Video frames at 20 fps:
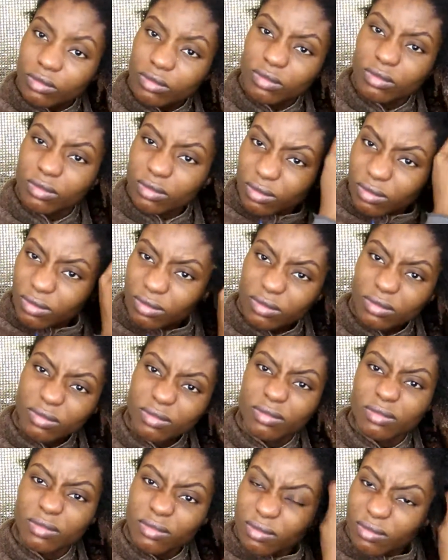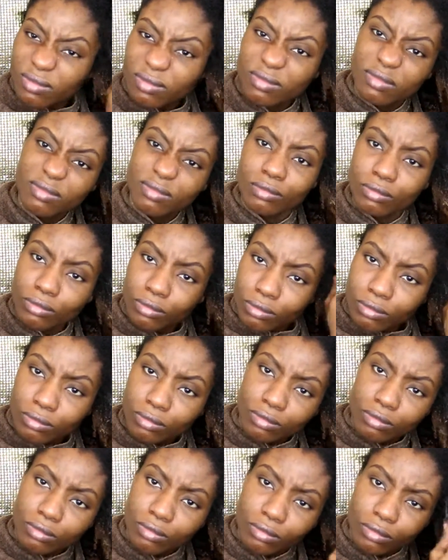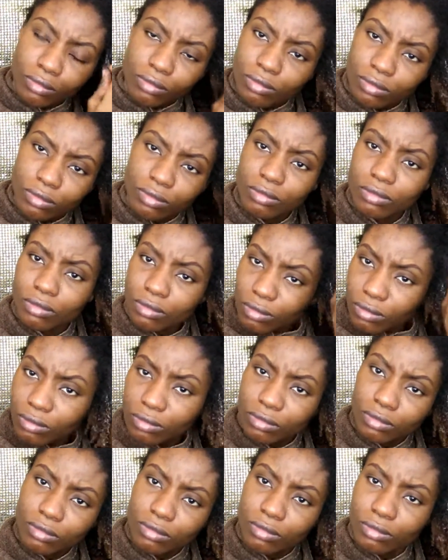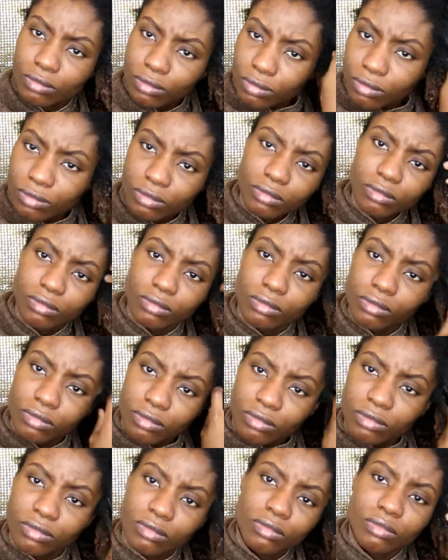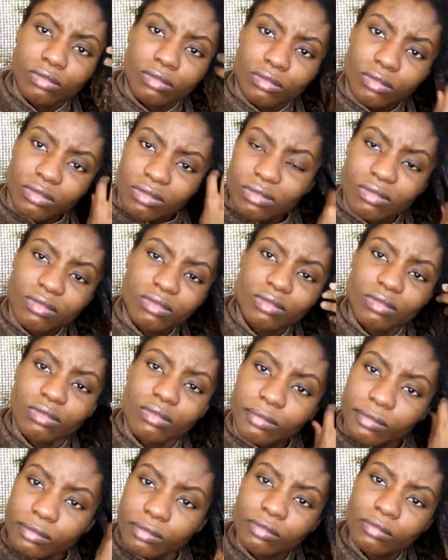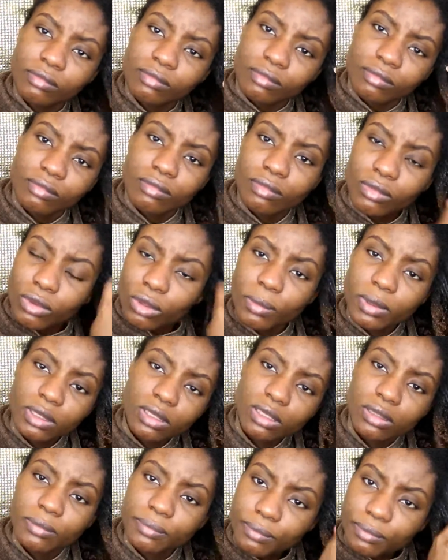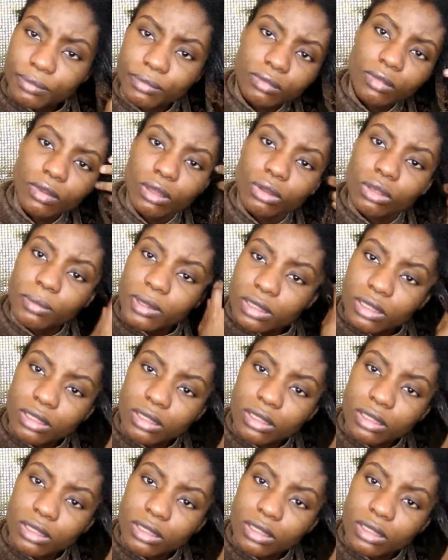So the process is easy guys, but I do repeat it again so you guys know what I did.